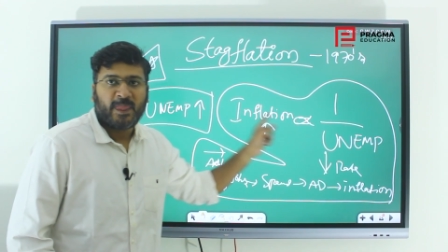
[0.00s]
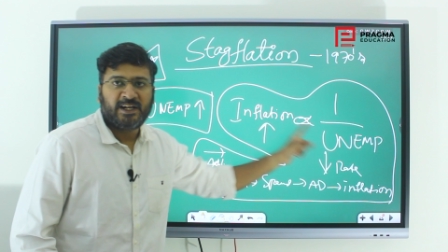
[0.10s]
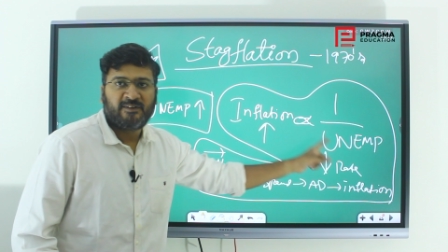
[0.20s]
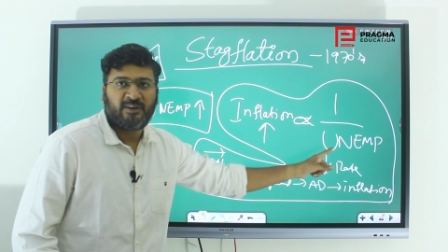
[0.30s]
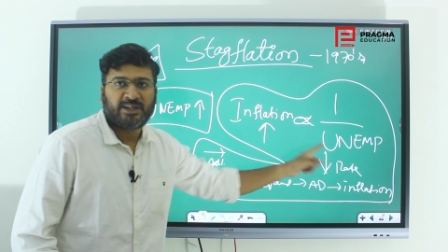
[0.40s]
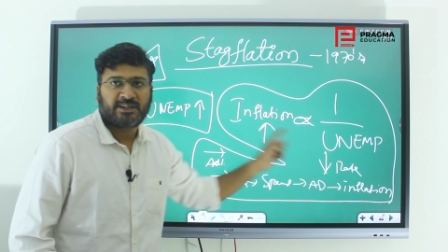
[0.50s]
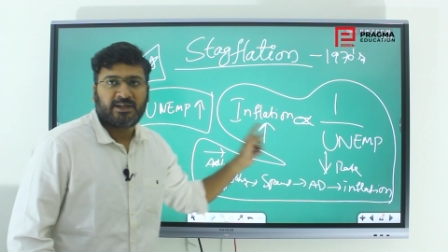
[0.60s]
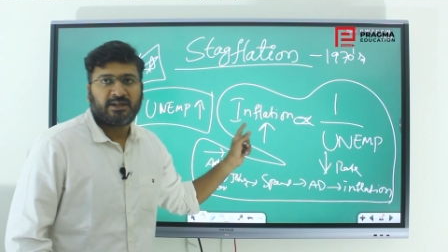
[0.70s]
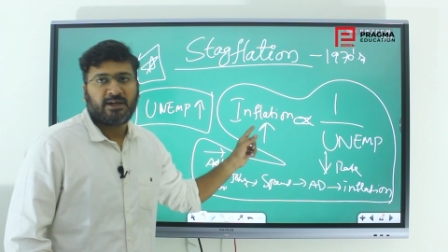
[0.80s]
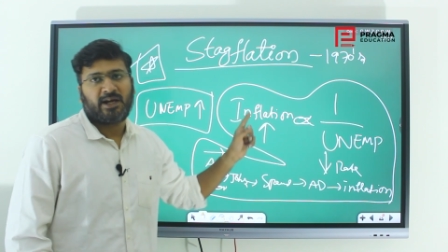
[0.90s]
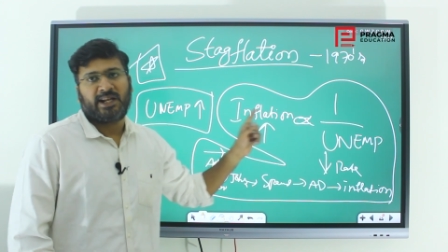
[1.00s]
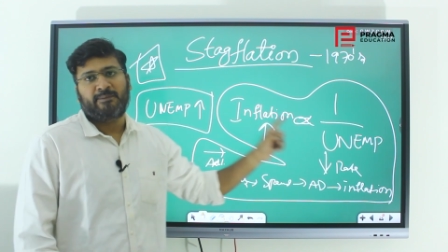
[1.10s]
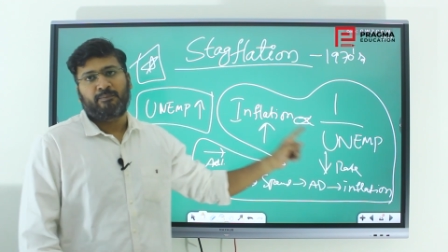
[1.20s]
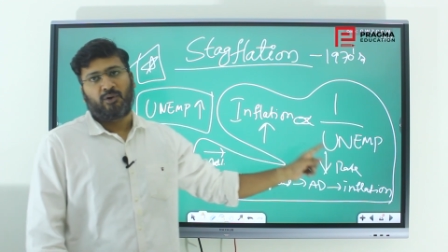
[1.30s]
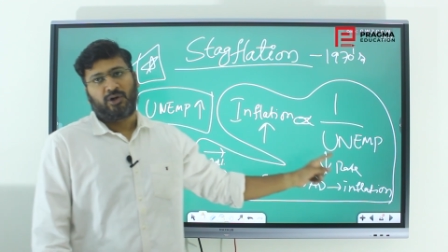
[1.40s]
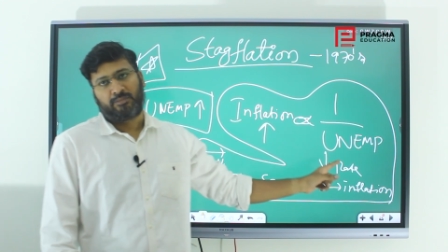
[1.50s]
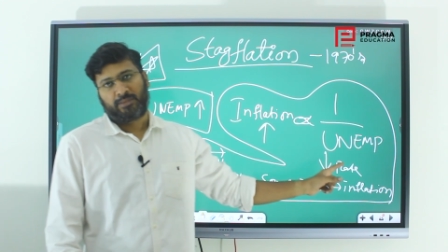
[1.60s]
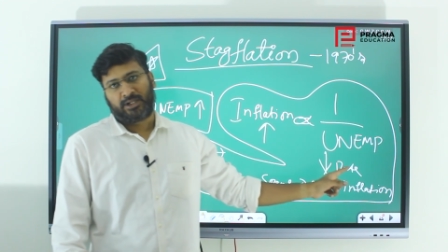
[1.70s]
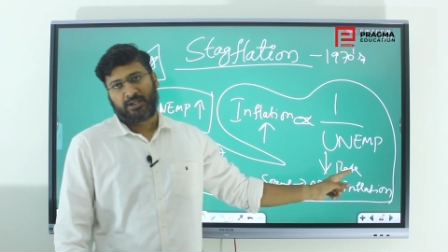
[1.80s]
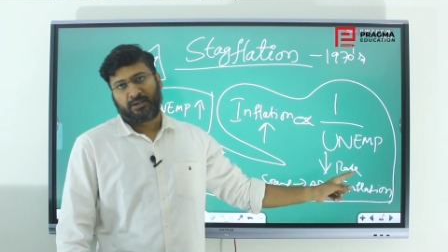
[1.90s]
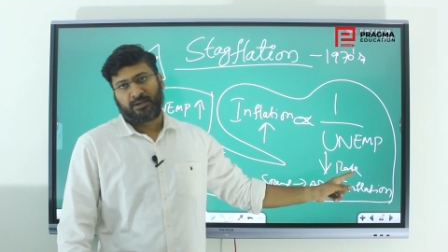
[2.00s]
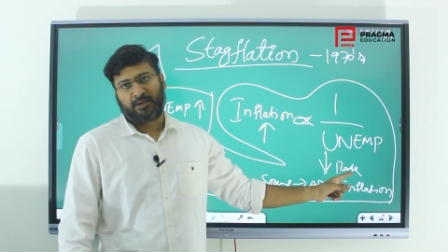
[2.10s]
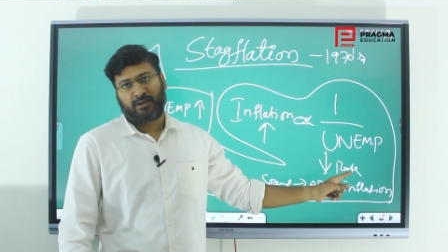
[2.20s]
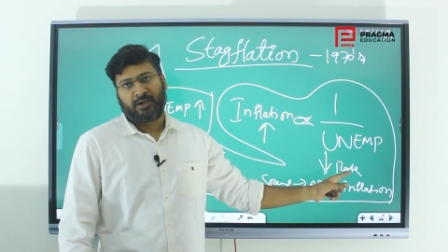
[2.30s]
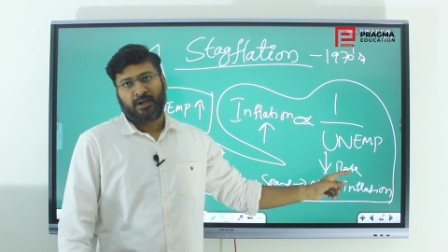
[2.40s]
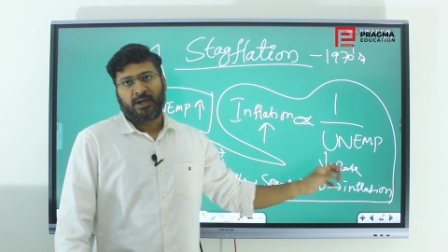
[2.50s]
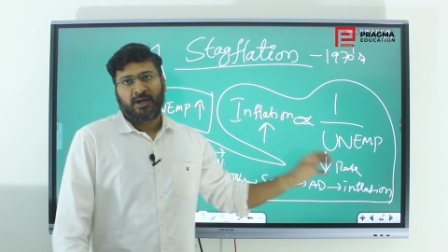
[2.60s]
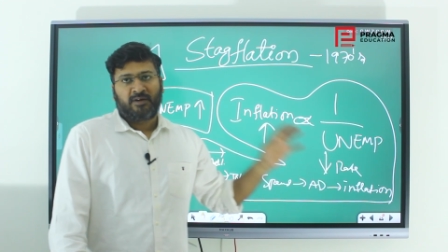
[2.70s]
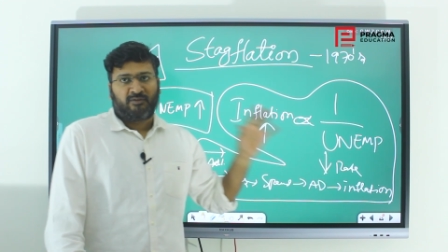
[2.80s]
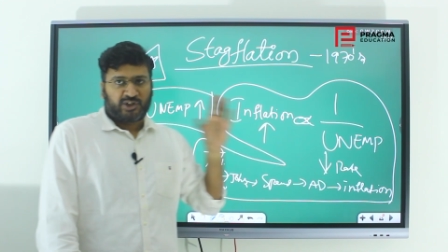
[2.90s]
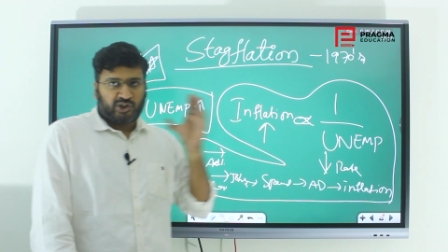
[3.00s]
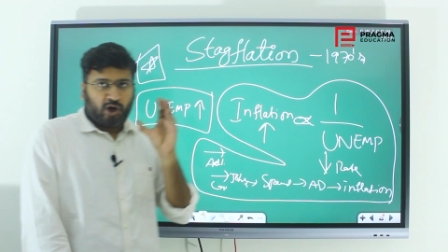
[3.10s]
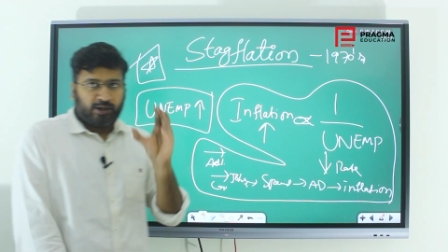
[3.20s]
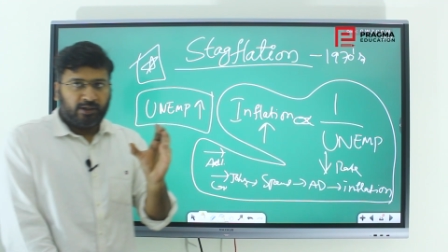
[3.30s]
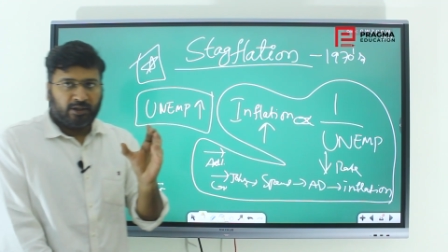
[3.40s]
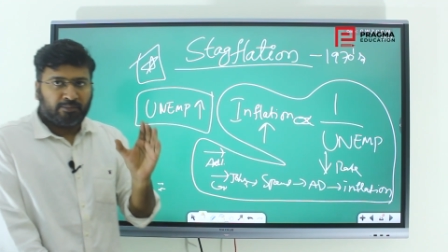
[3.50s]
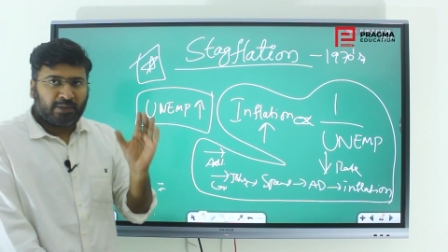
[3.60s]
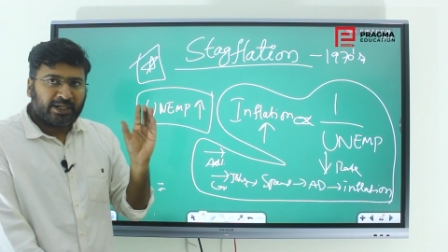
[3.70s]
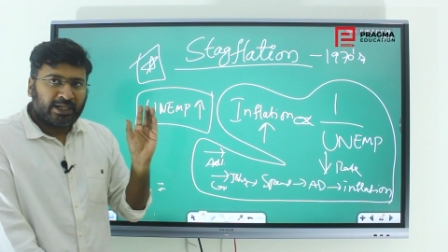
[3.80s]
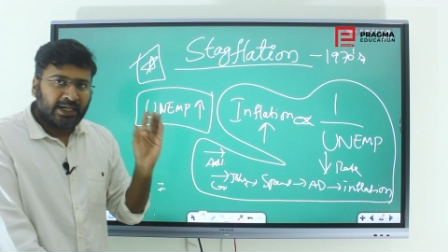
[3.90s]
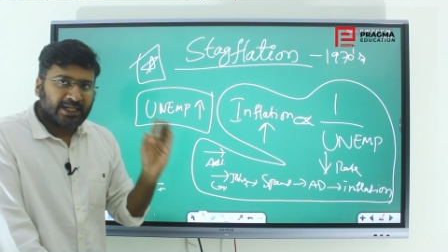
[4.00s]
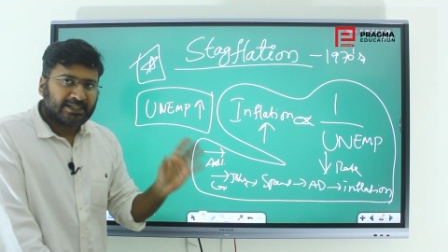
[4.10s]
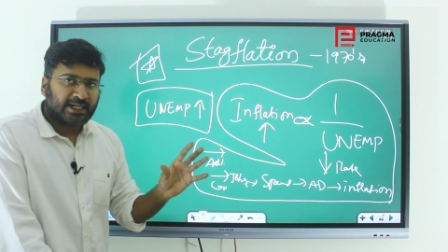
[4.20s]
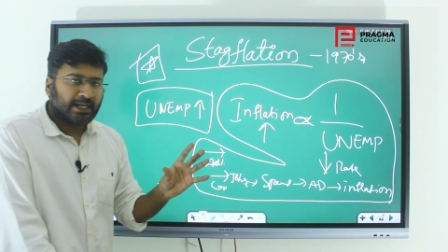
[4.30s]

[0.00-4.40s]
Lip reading: inflation and unemployment. For short term and in lesser